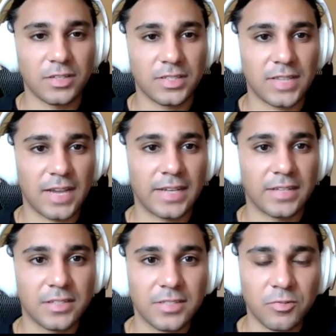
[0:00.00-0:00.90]
art and
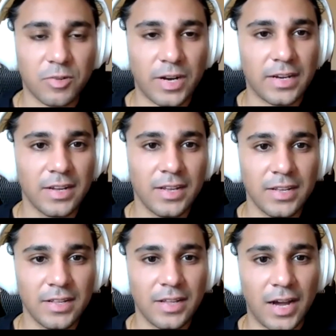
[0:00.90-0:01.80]
science, right?
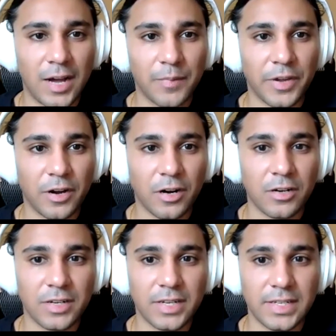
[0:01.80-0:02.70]
The
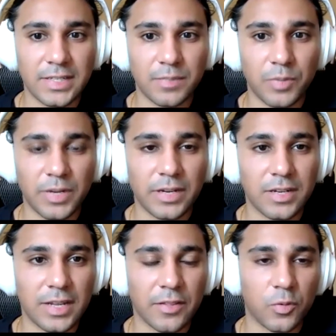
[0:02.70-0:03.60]
art is bringing
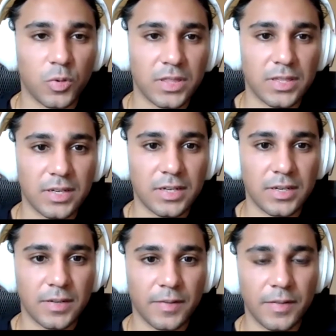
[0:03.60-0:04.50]
together what
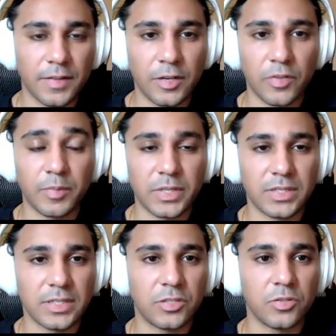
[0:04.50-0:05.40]
the
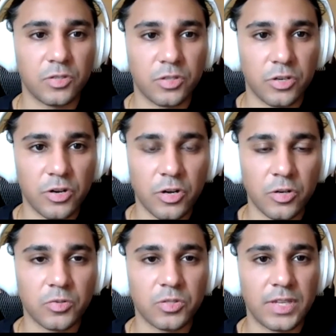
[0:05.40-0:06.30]
business user
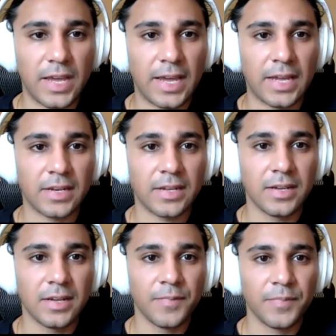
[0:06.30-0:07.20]
knows, and
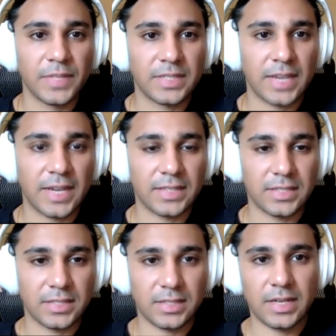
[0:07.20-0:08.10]
the
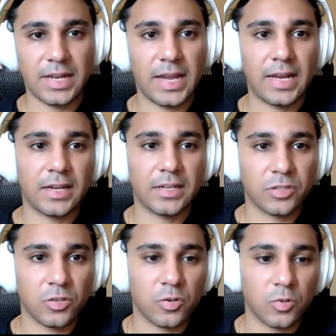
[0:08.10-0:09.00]
science is the data.
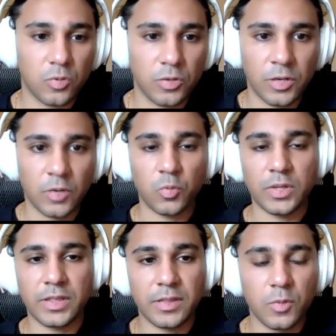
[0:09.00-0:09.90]
So,
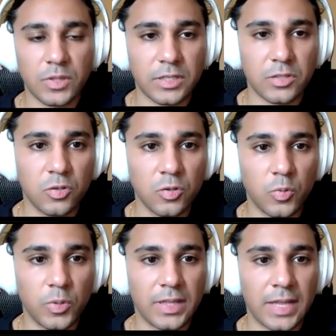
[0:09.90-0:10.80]
with this
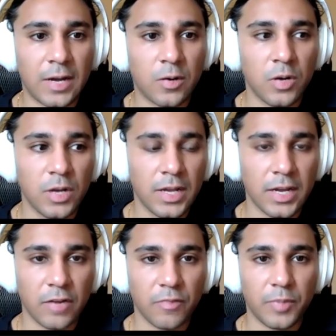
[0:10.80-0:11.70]
tool, we allow
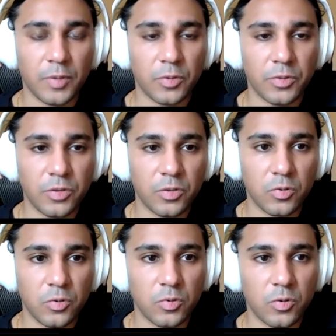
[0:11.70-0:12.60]
kind of both
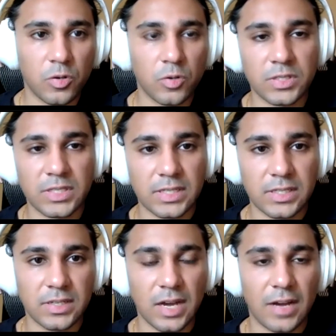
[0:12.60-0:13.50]
to
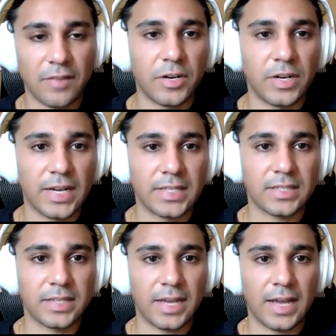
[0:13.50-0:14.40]
coexist very
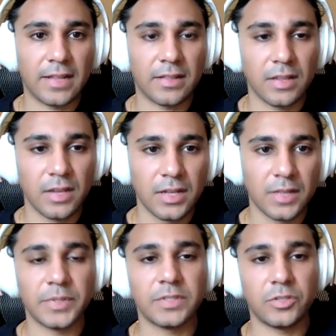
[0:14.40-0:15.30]
nicely. And
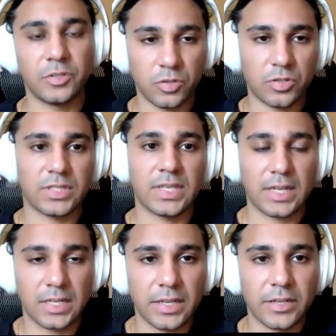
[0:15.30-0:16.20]
business user,
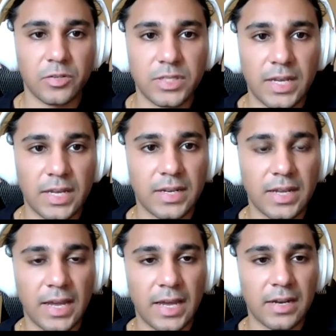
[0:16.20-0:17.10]
exactly like you said,
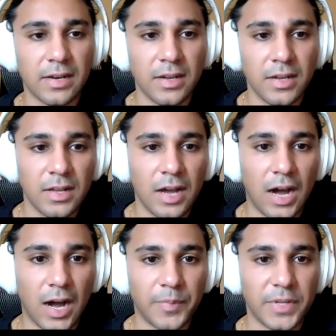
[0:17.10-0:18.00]
can
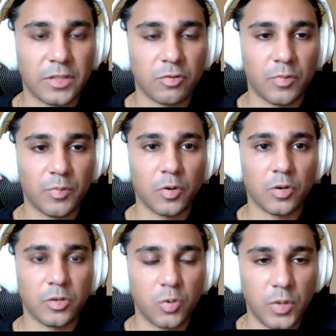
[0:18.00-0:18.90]
update the
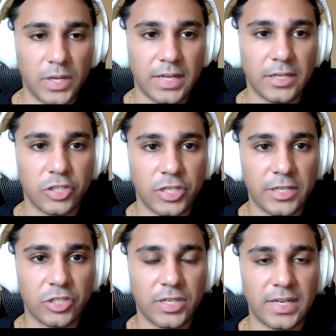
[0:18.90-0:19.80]
report, tweak it,
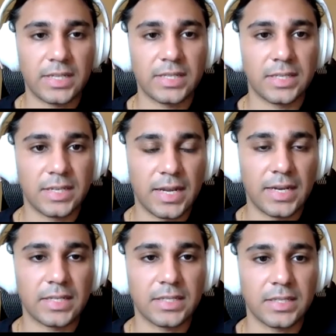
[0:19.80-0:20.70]
change it
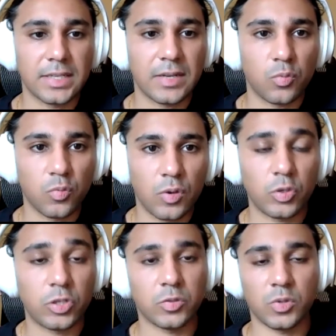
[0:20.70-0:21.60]
instantaneously,
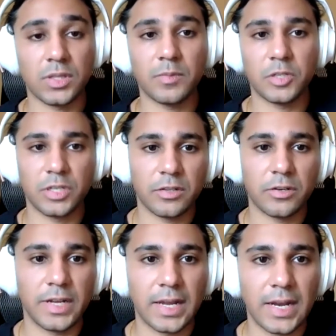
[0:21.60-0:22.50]
which is what the machine
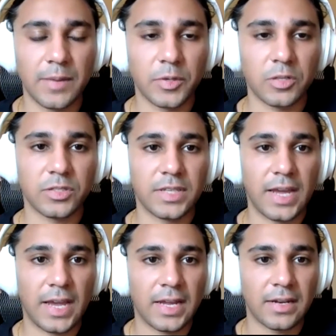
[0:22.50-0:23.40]
learning enables,
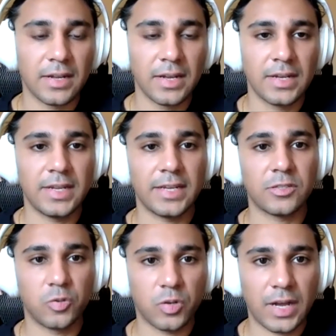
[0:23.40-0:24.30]
and
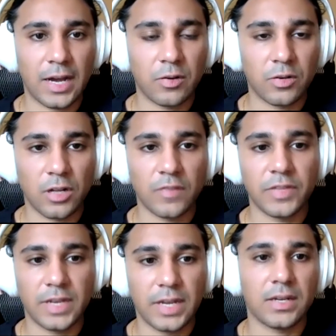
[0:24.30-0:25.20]
takes into account all
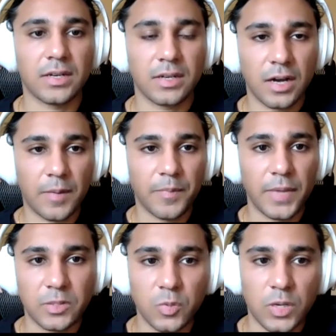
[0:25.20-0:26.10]
the data
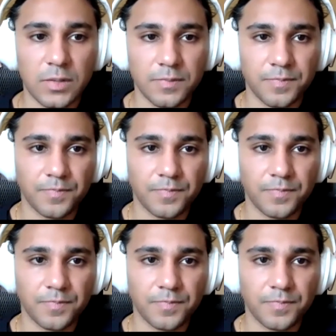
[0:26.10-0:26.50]
as well.